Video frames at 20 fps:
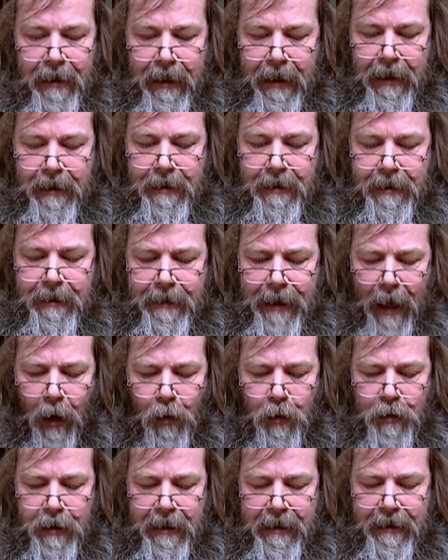is
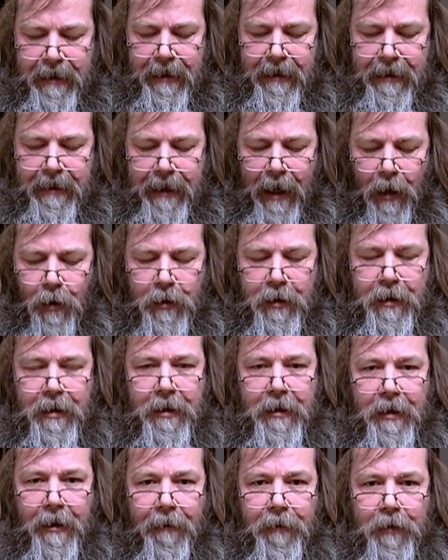thousands and
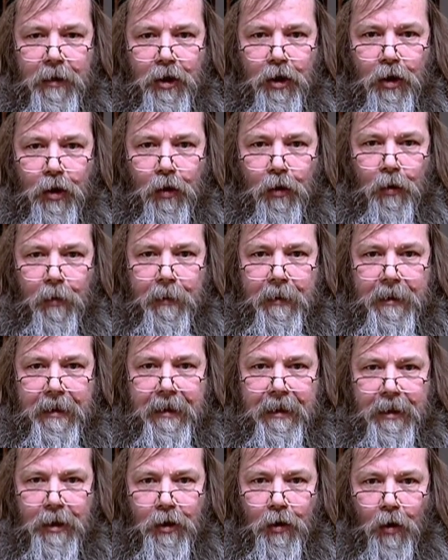thousands of
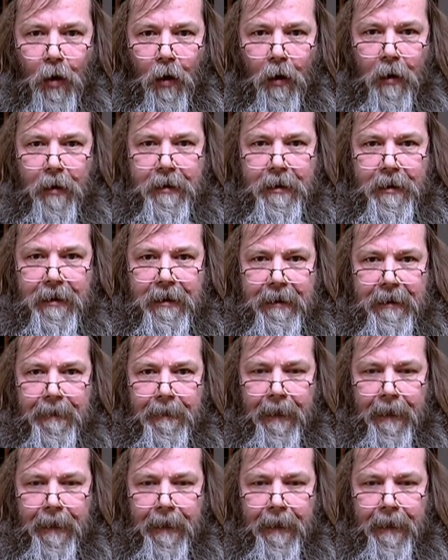tubes, straws.